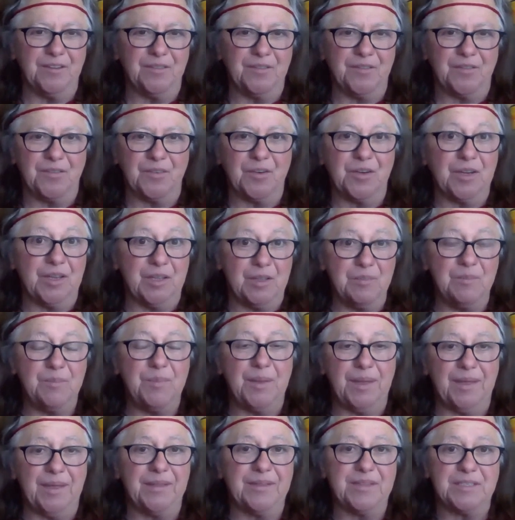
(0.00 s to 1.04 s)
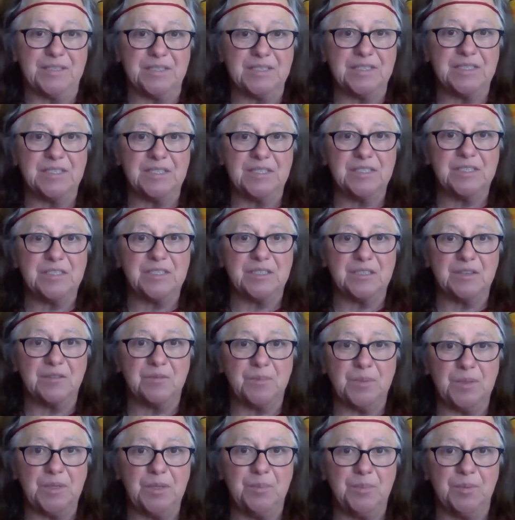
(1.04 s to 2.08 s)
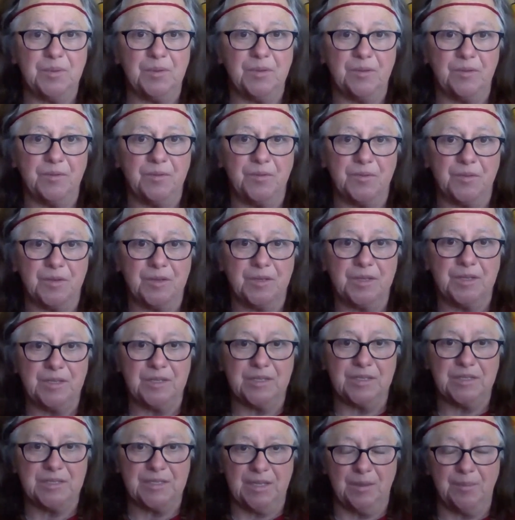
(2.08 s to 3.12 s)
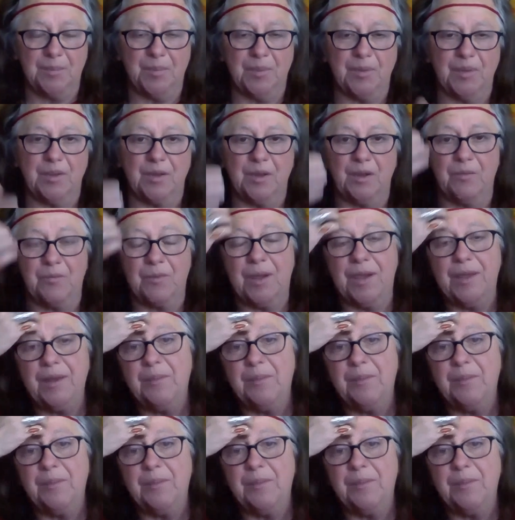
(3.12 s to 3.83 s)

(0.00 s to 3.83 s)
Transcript: for empaths and sensitive people, for example. And I write